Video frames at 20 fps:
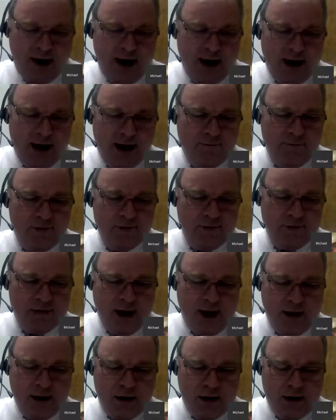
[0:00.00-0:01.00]
V,
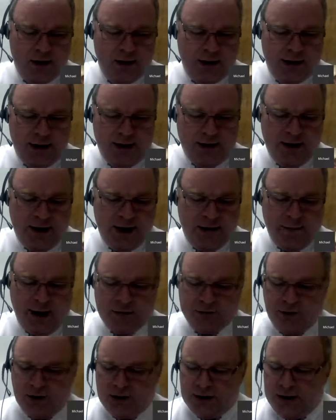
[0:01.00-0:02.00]
not anything
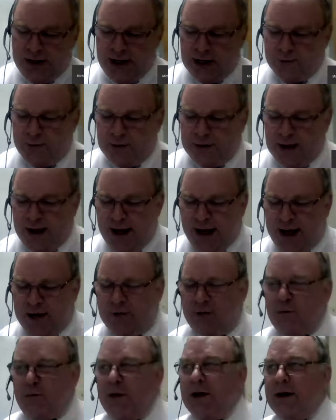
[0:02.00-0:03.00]
about the text, but they
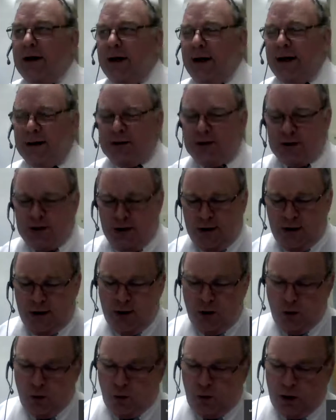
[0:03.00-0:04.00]
had 3 kids.
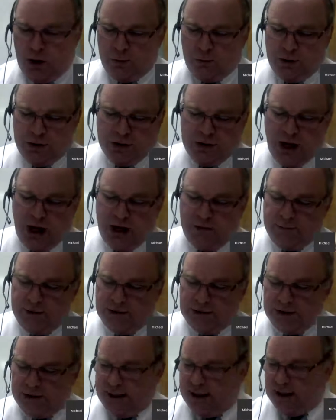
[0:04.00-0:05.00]
One was
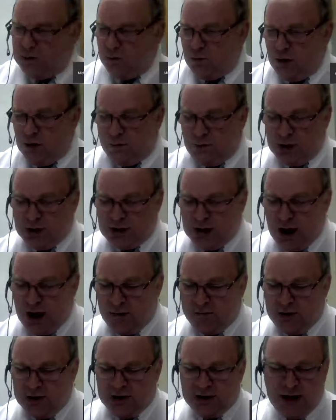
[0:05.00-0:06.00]
Ptolemy VI, one was
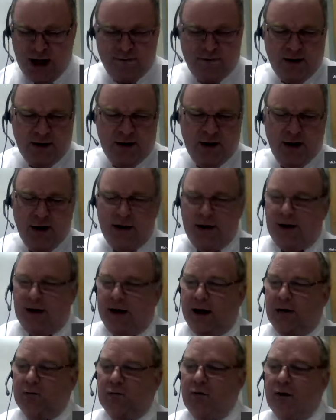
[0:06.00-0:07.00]
Ptolemy VII,
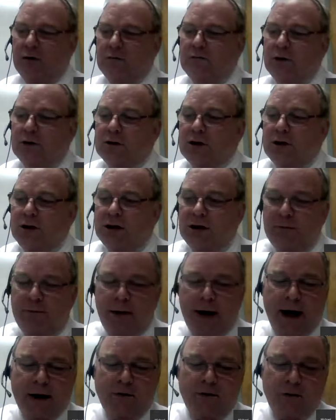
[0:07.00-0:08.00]
and one was
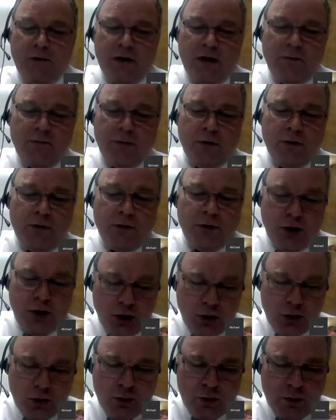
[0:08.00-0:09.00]
Cleopatra
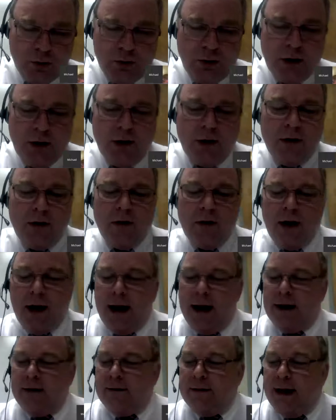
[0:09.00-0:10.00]
#2.
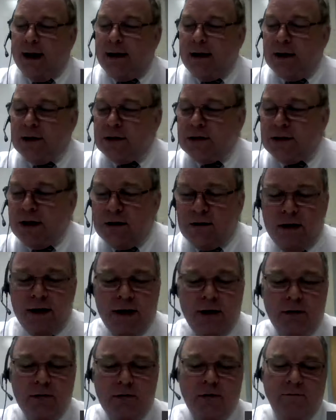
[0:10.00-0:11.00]
And that is
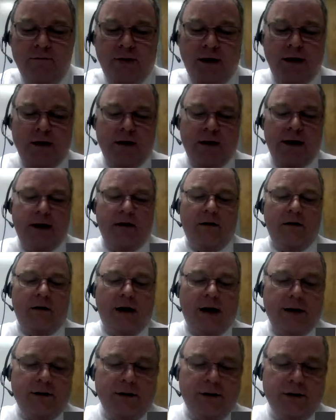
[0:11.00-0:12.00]
neither here nor
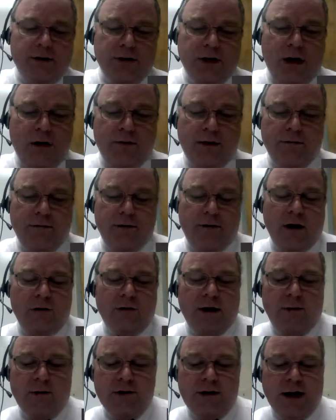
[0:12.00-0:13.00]
there. I just thought
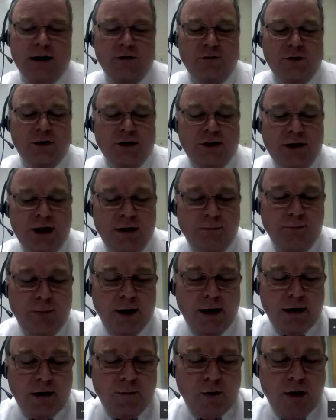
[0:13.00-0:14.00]
that was an interesting
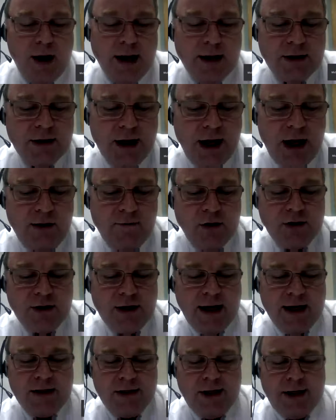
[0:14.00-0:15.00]
tidbit. Number 18,
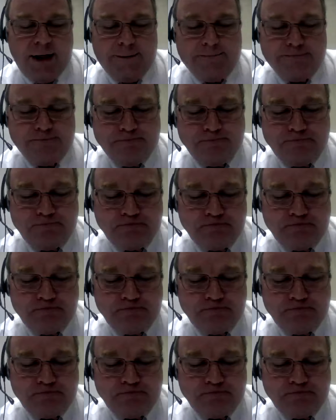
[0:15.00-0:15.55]
verse 18.